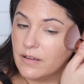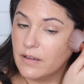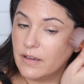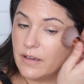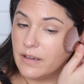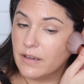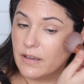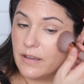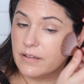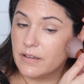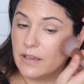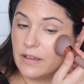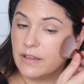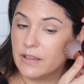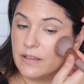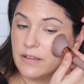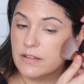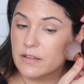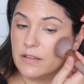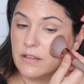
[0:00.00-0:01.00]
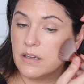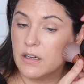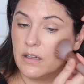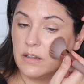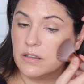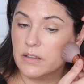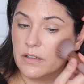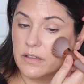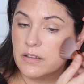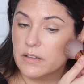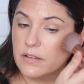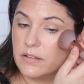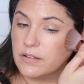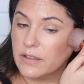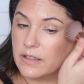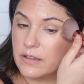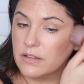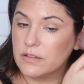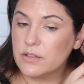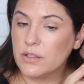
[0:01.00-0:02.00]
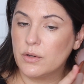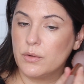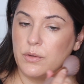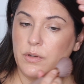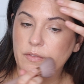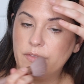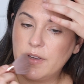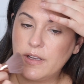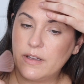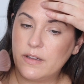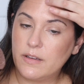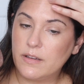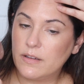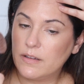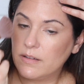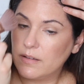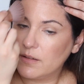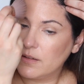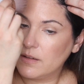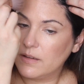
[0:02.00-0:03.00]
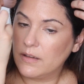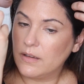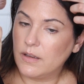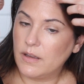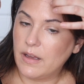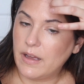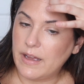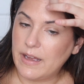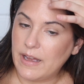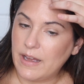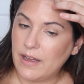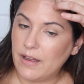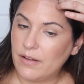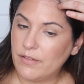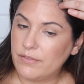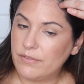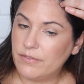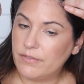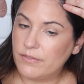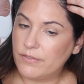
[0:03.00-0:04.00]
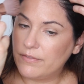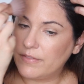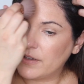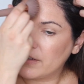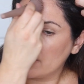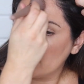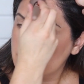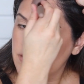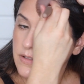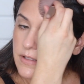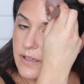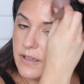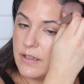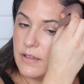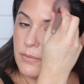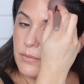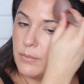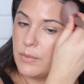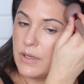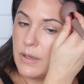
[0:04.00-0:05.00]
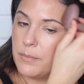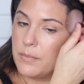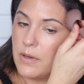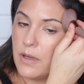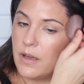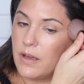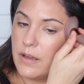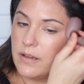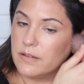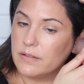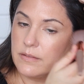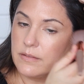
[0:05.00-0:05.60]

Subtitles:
and I like the color, like the tone of it. I have fair skin when I'm not